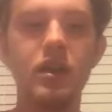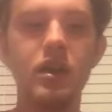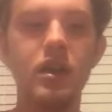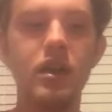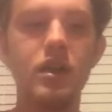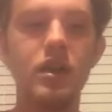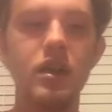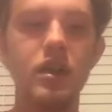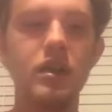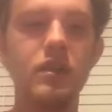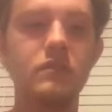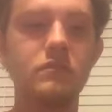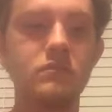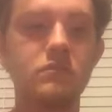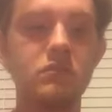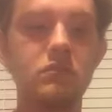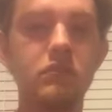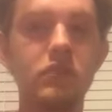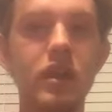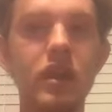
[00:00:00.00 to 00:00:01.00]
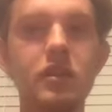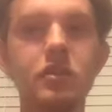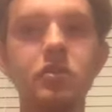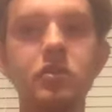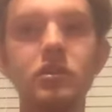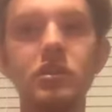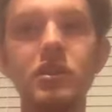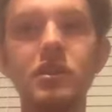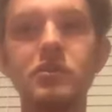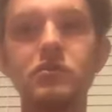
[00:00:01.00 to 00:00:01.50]
And that
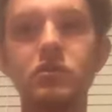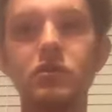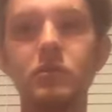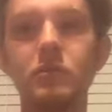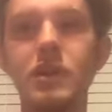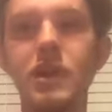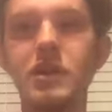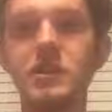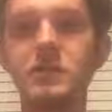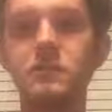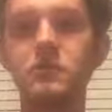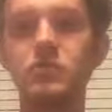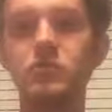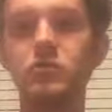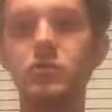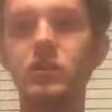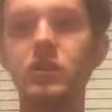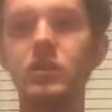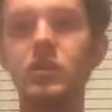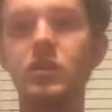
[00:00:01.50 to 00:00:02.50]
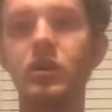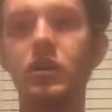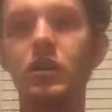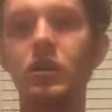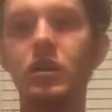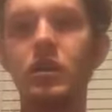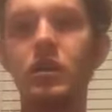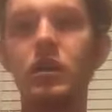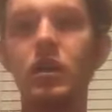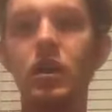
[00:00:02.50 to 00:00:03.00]
could lead to a match between
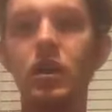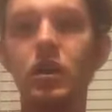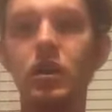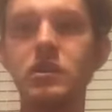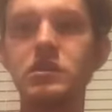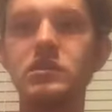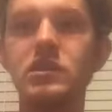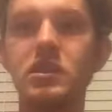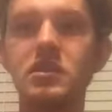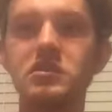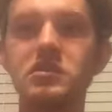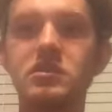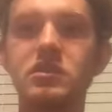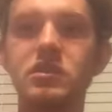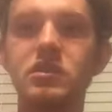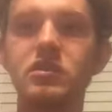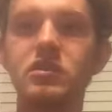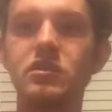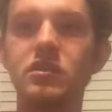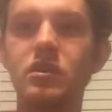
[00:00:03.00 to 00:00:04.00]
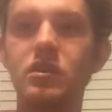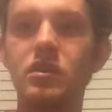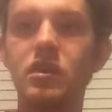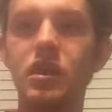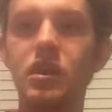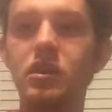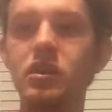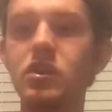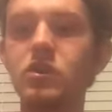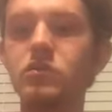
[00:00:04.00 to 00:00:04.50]
Dustin
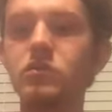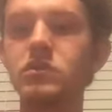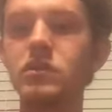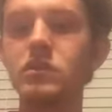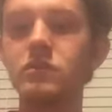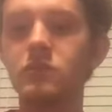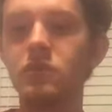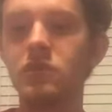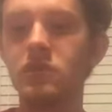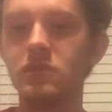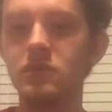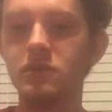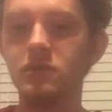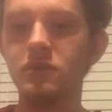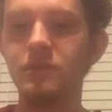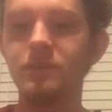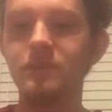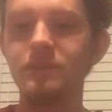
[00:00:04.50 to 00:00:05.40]
and QT Marshall.